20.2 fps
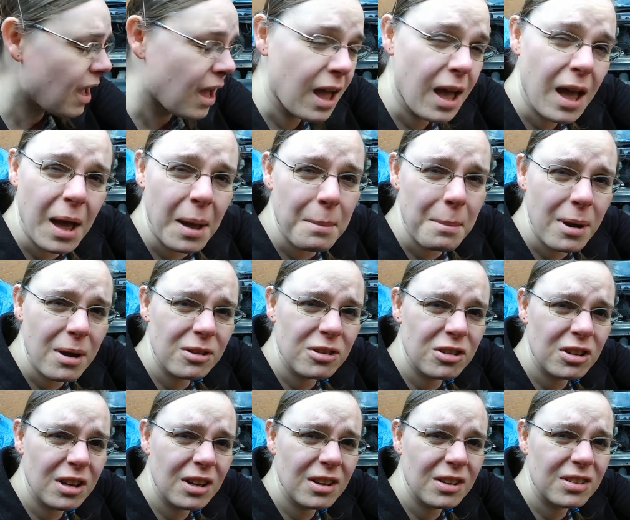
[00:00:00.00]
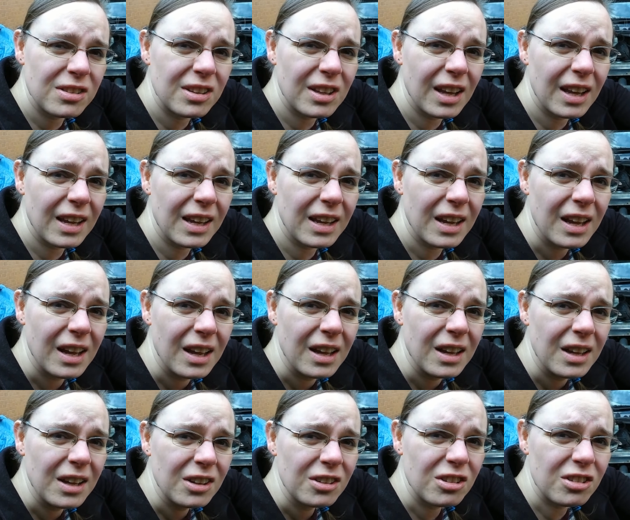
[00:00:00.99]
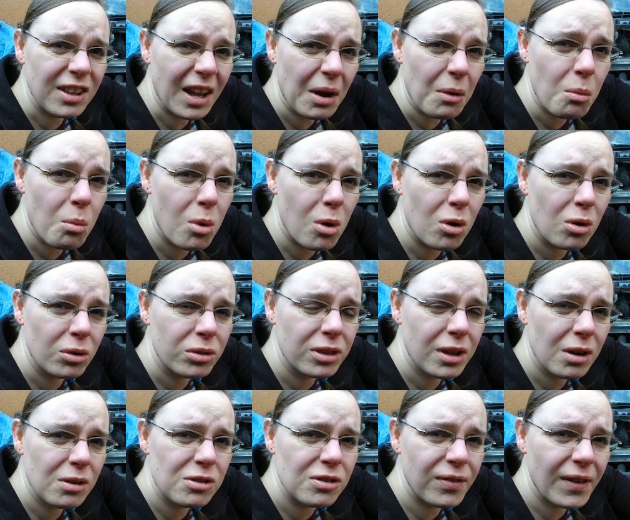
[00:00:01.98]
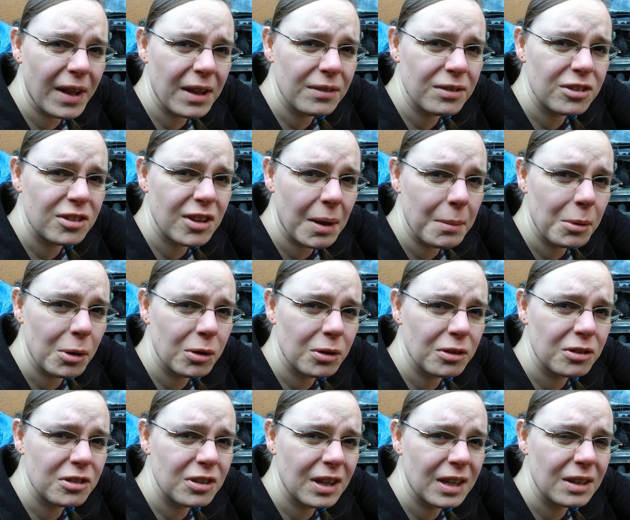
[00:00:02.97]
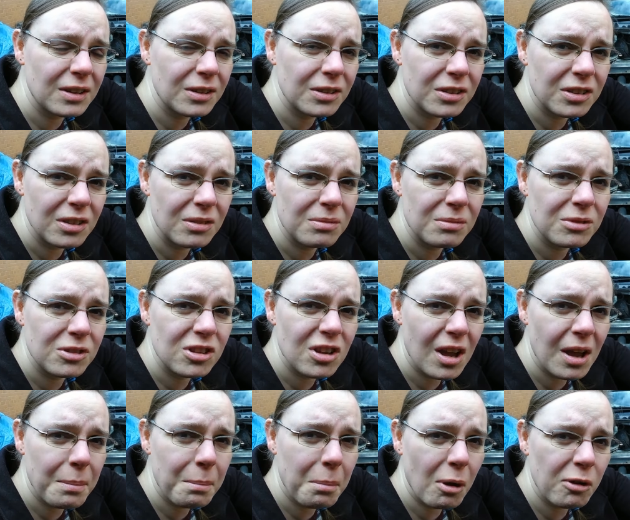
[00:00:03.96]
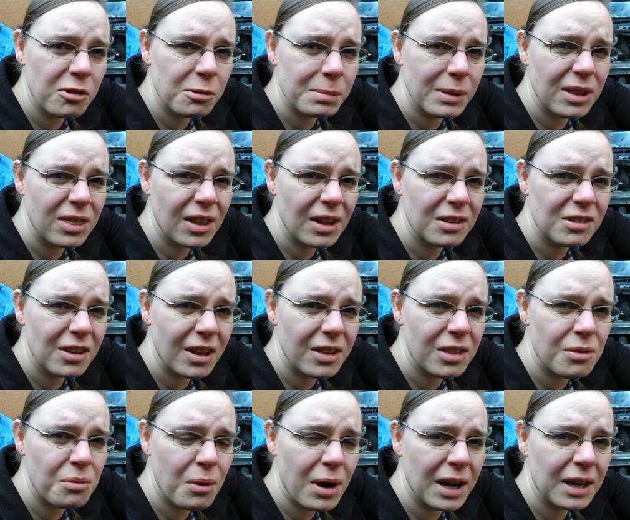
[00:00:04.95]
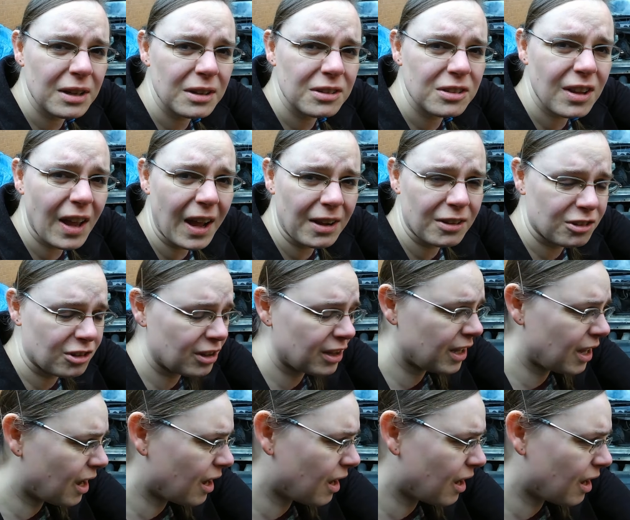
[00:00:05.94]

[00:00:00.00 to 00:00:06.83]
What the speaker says: But I'm just going to see just how worn those valve stem oil seals and possibly things like the rings actually